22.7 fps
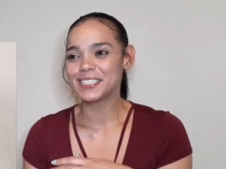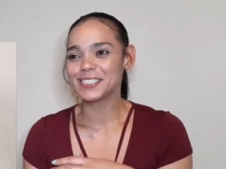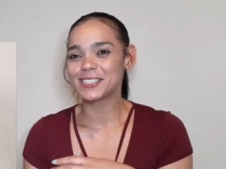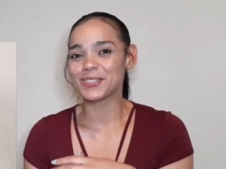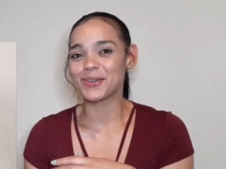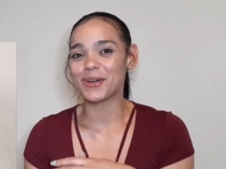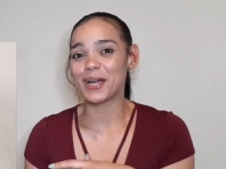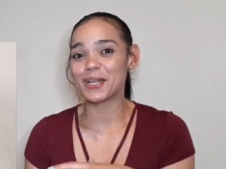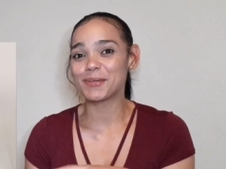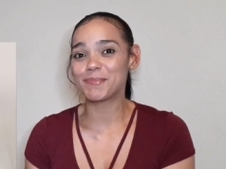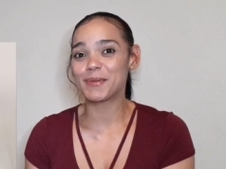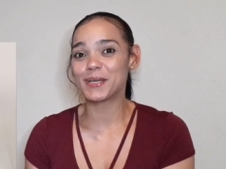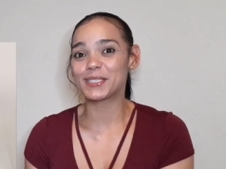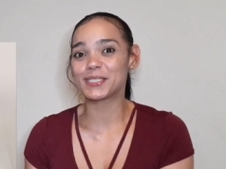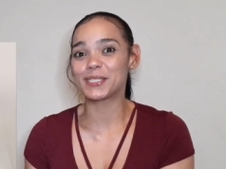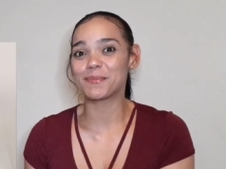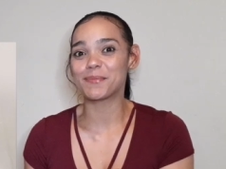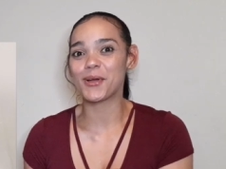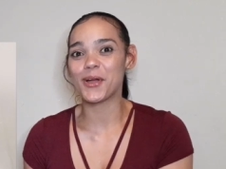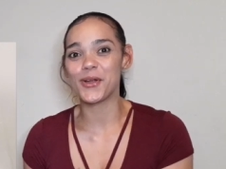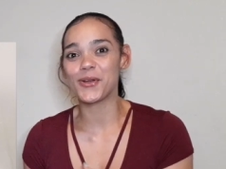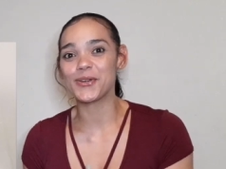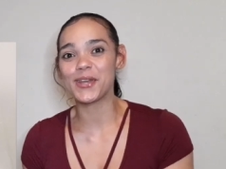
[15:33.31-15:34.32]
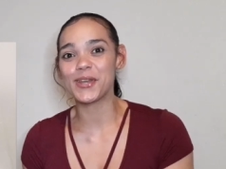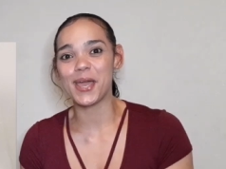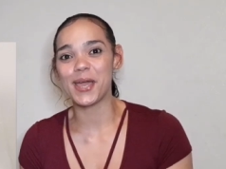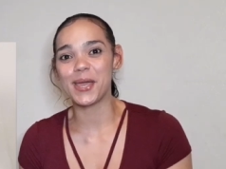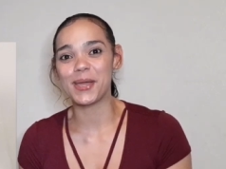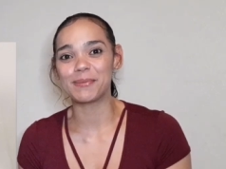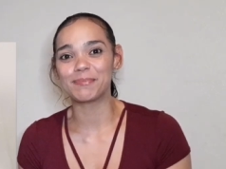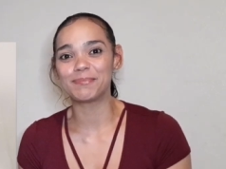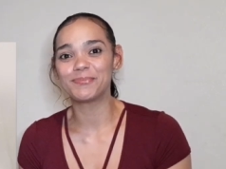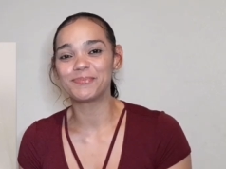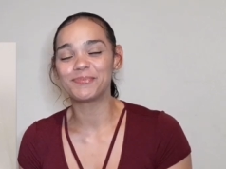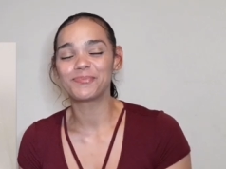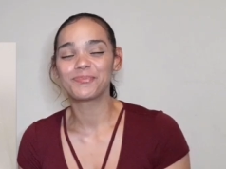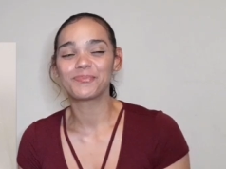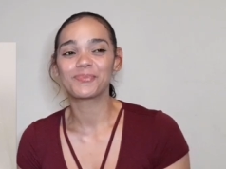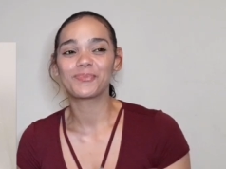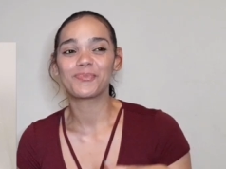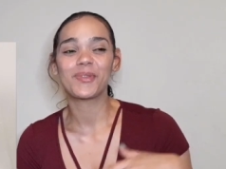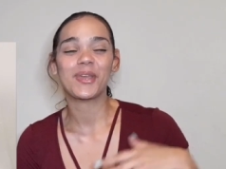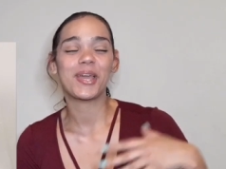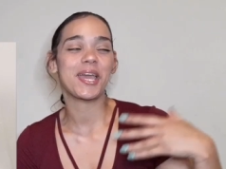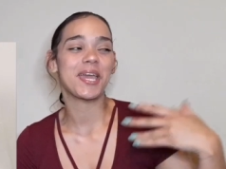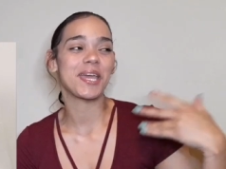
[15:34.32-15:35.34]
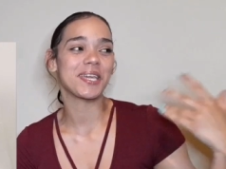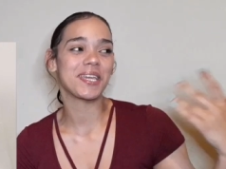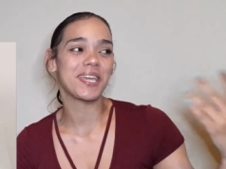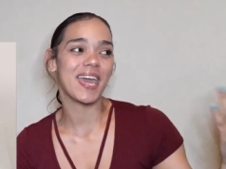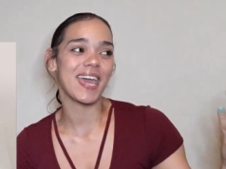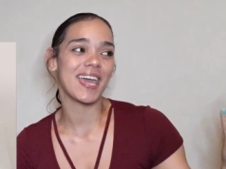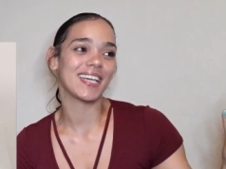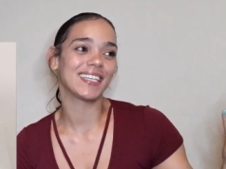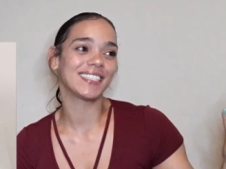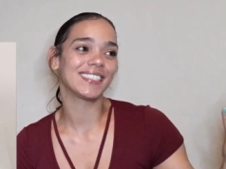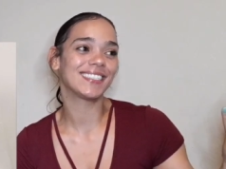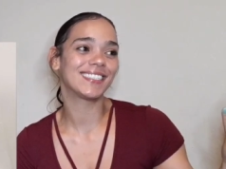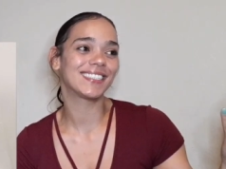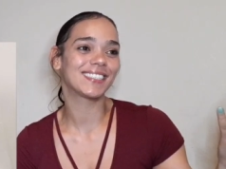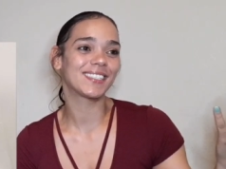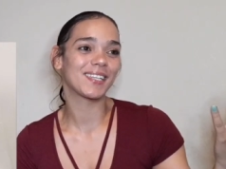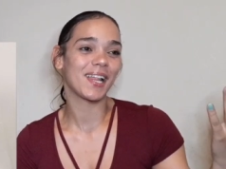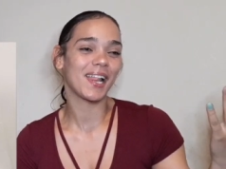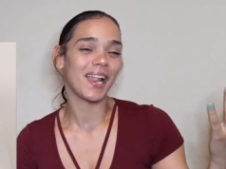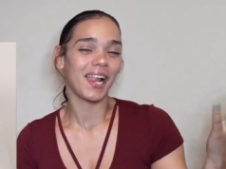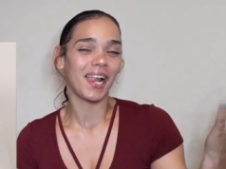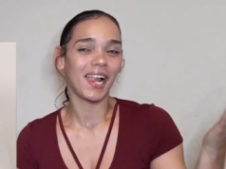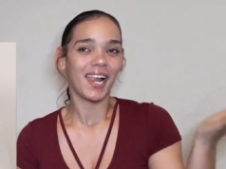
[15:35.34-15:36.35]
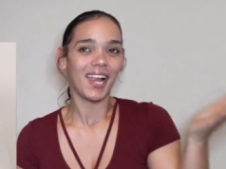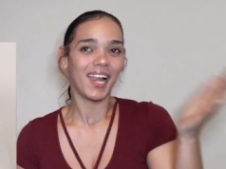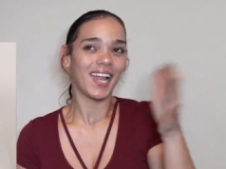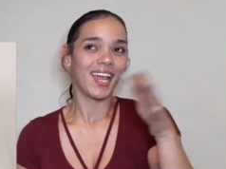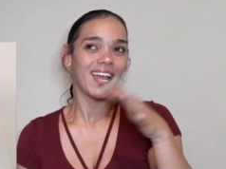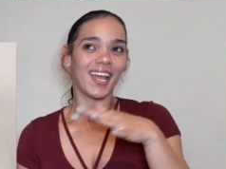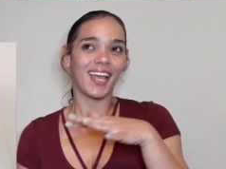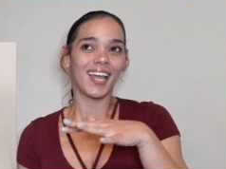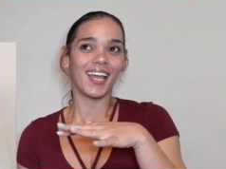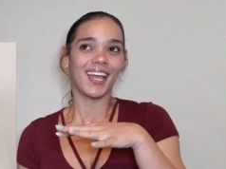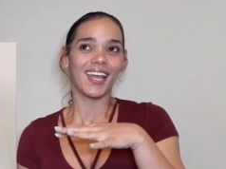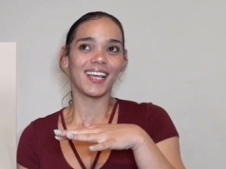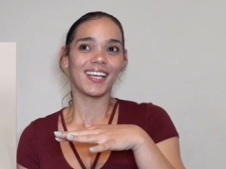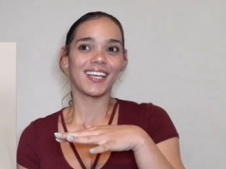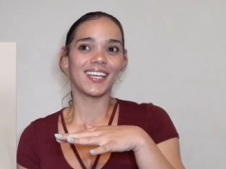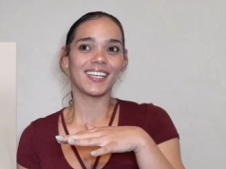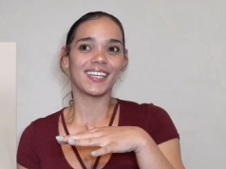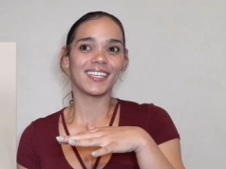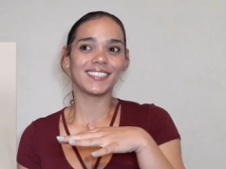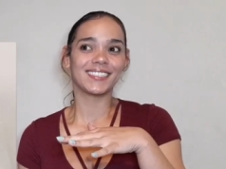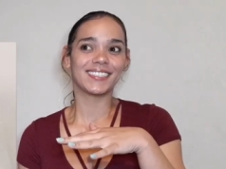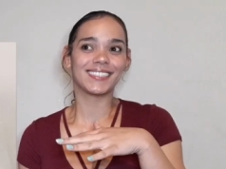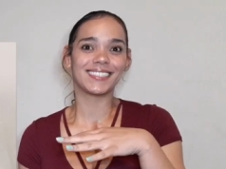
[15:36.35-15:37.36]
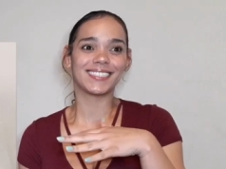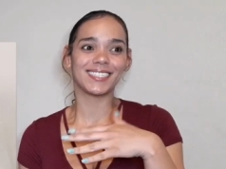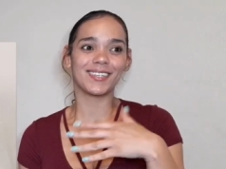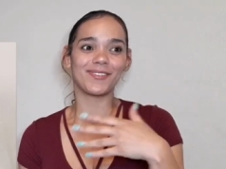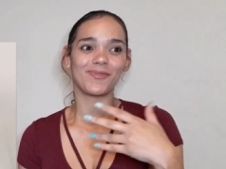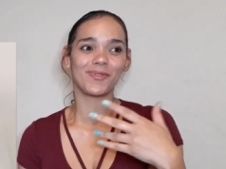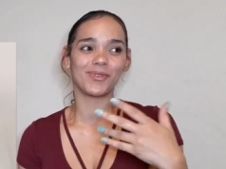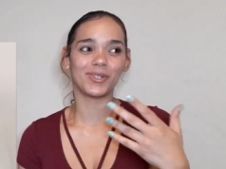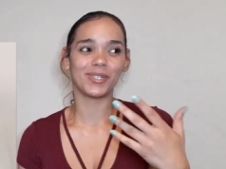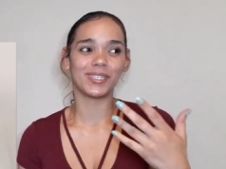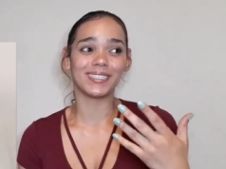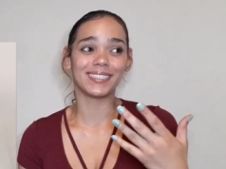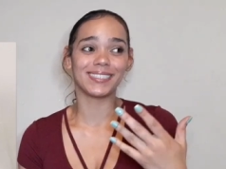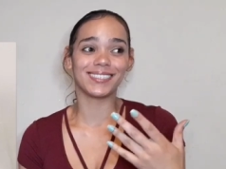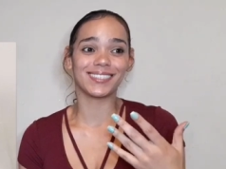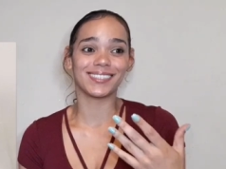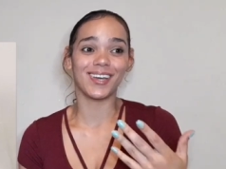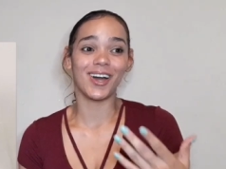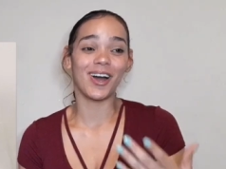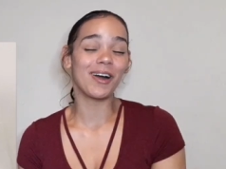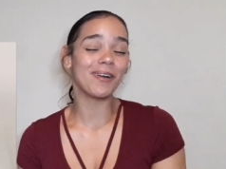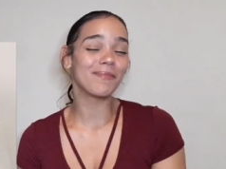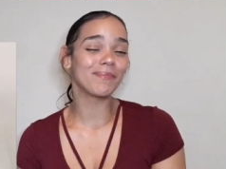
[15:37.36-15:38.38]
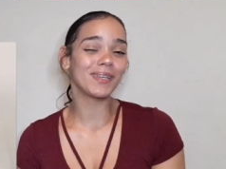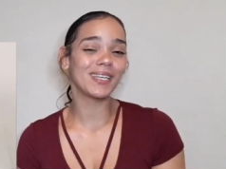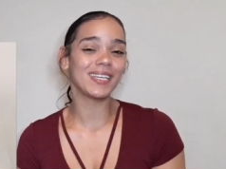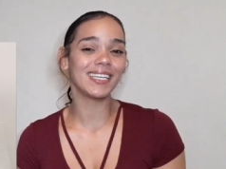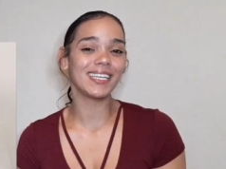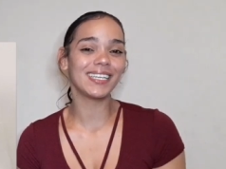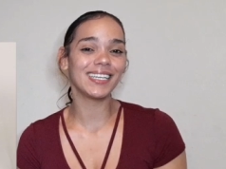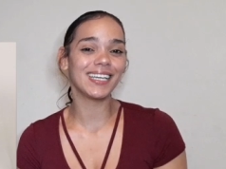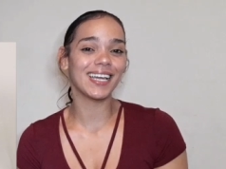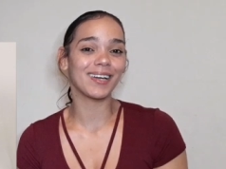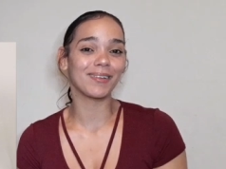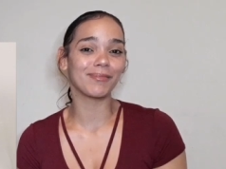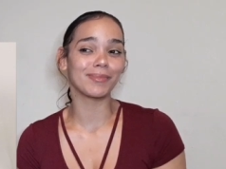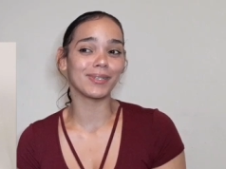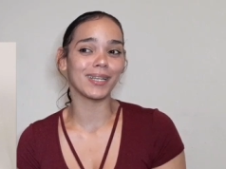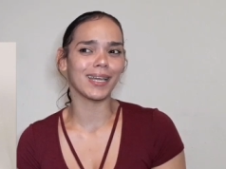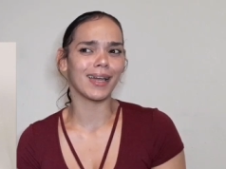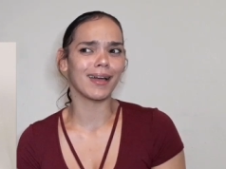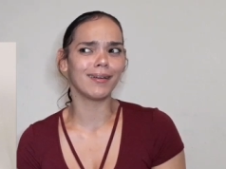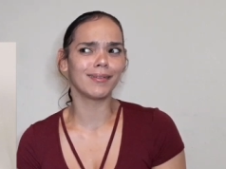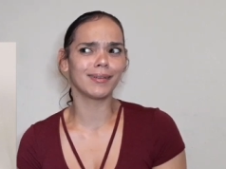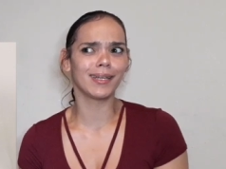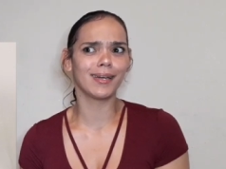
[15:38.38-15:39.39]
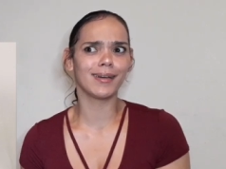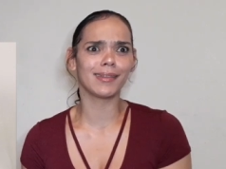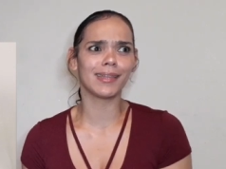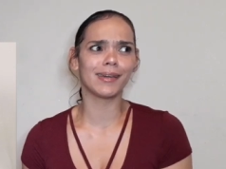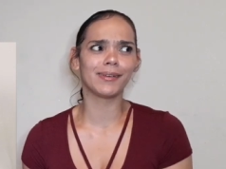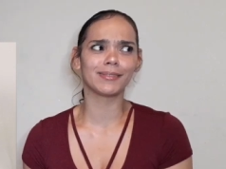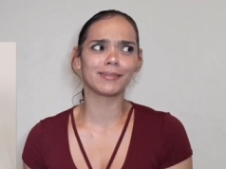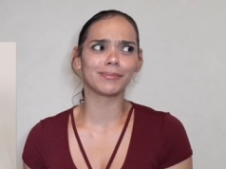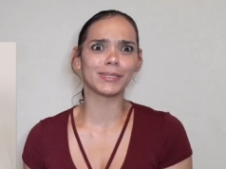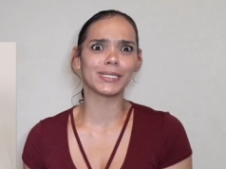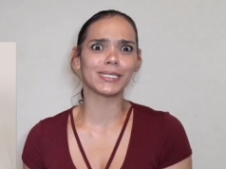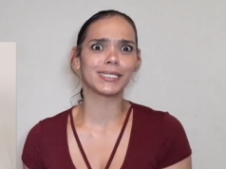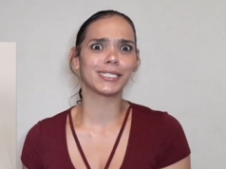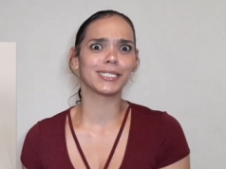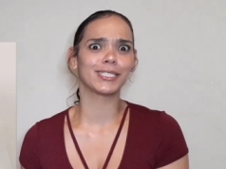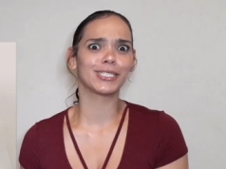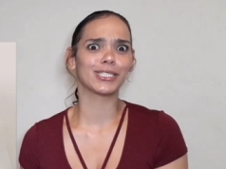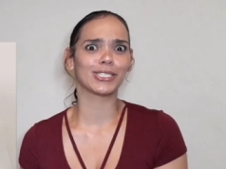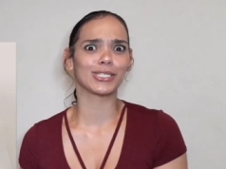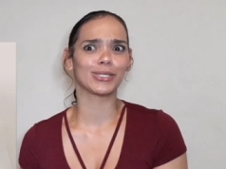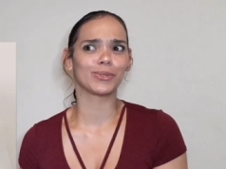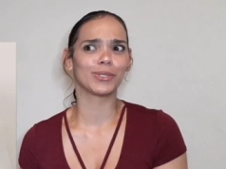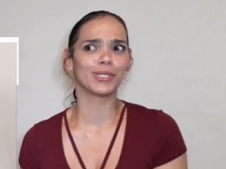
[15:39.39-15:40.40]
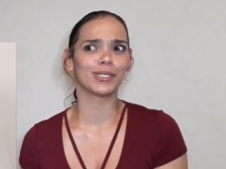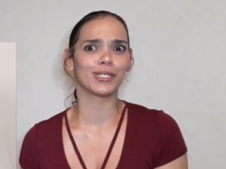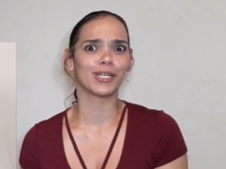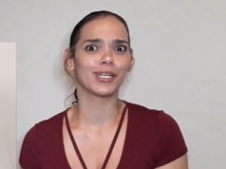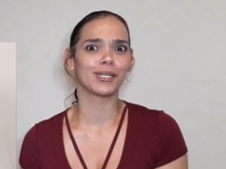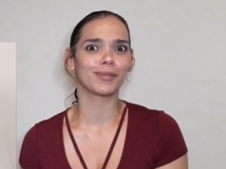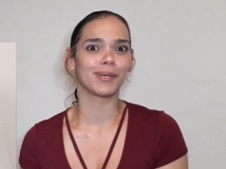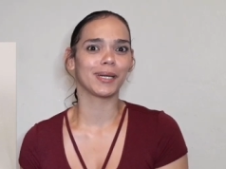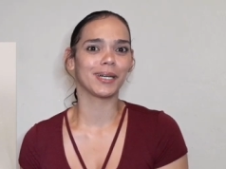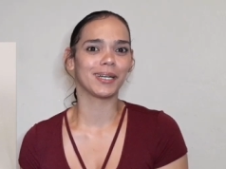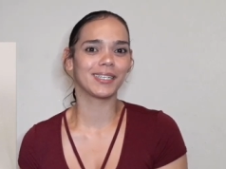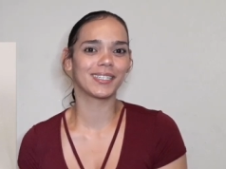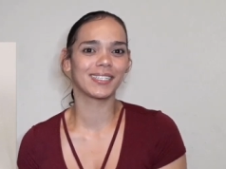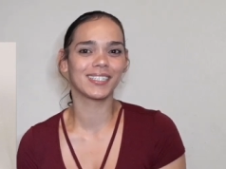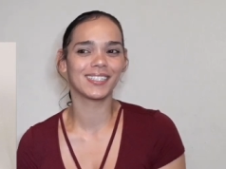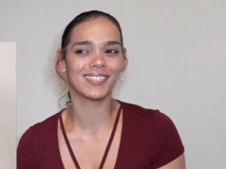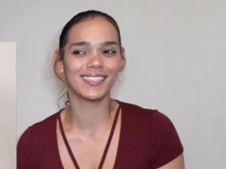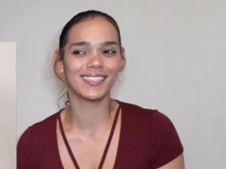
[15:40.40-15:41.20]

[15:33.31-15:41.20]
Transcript: So I picked up her name in case someone saw me. I'd be like, oh no, that was my sister. What are you talking about?